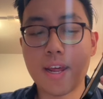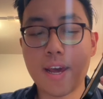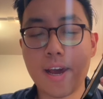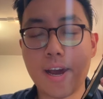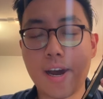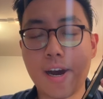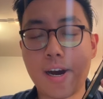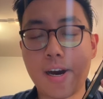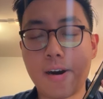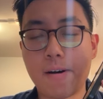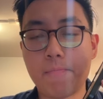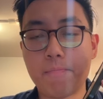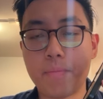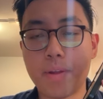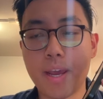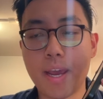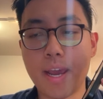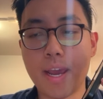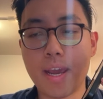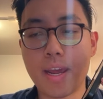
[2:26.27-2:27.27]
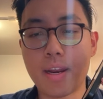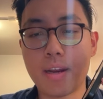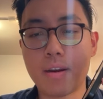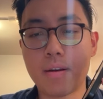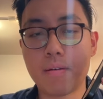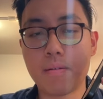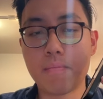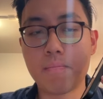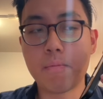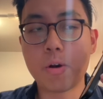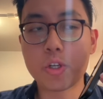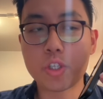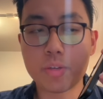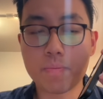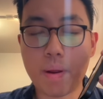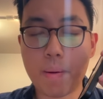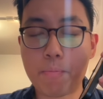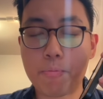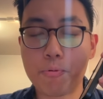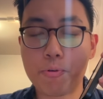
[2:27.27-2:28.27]
And most of
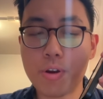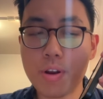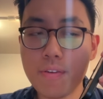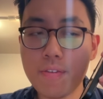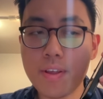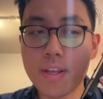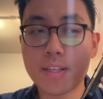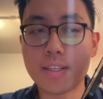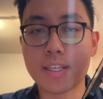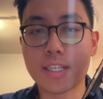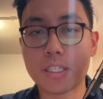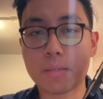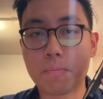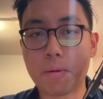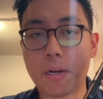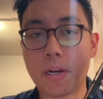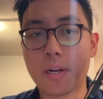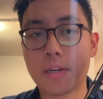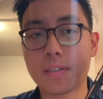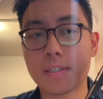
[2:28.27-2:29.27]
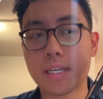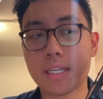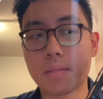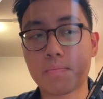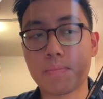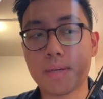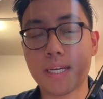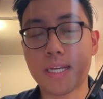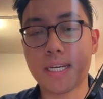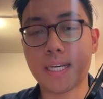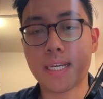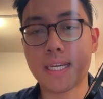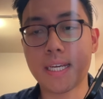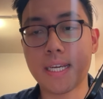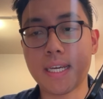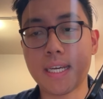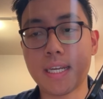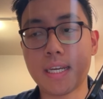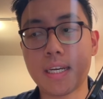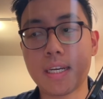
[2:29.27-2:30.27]
my previous experience has been
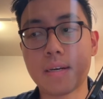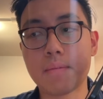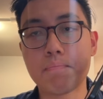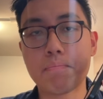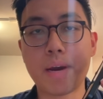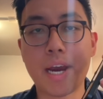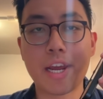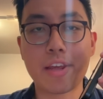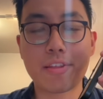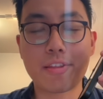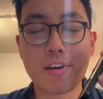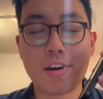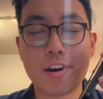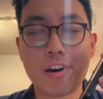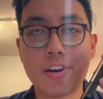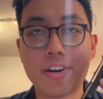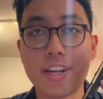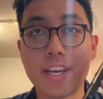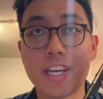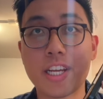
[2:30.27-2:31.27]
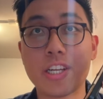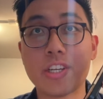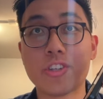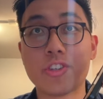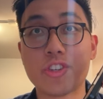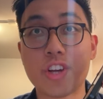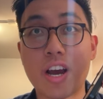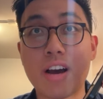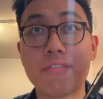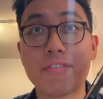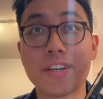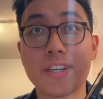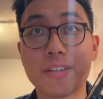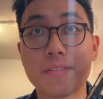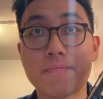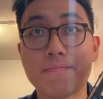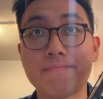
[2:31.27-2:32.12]
in Python and Java.